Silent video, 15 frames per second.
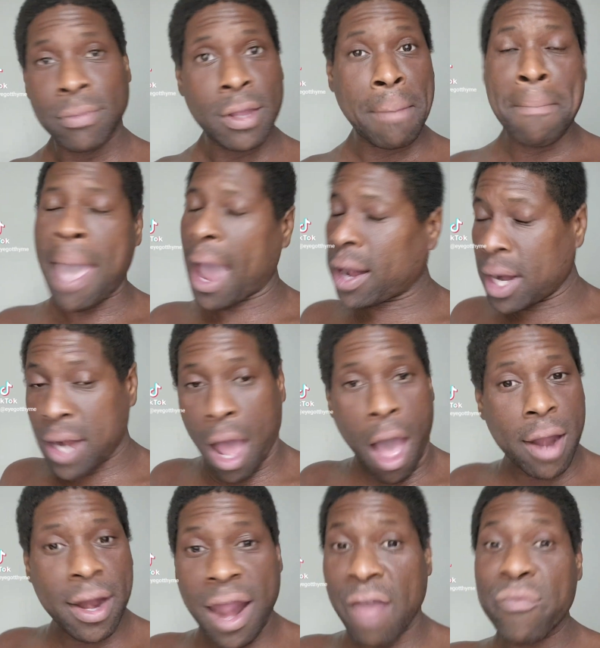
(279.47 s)

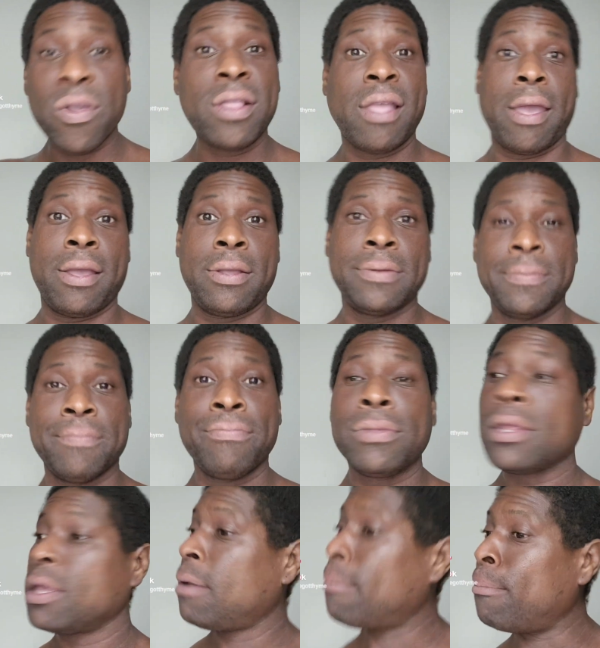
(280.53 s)
Megalodon and everything.
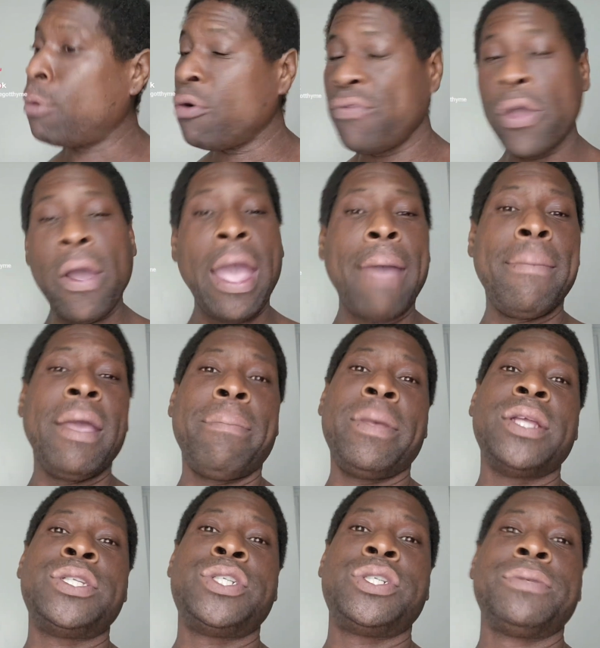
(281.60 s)
Move your hammock,
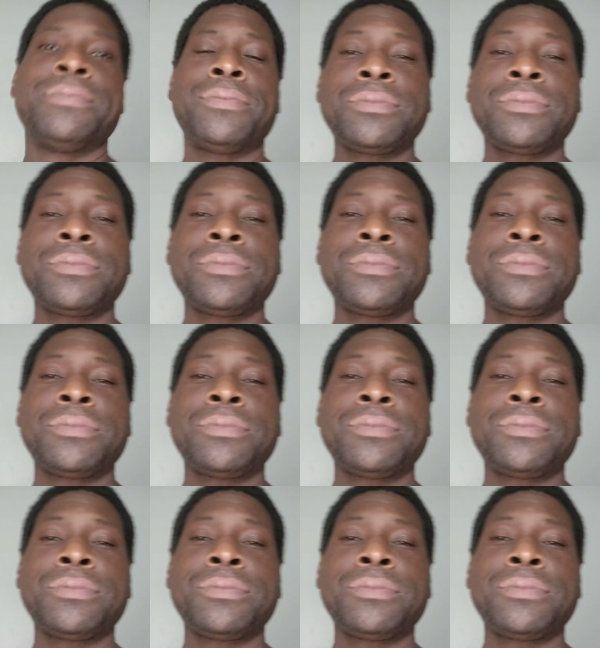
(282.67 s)
bitch.